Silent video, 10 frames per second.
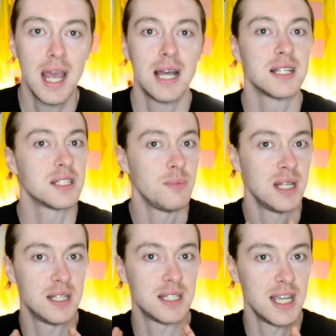It doesn't
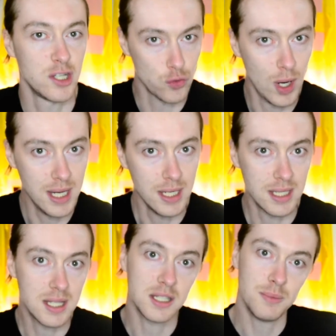mean to say it's right,
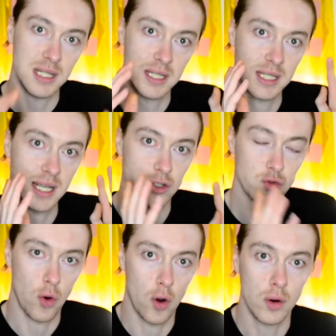it doesn't mean to say it's
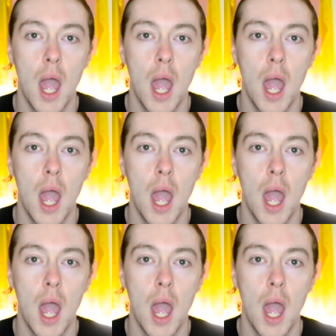wrong.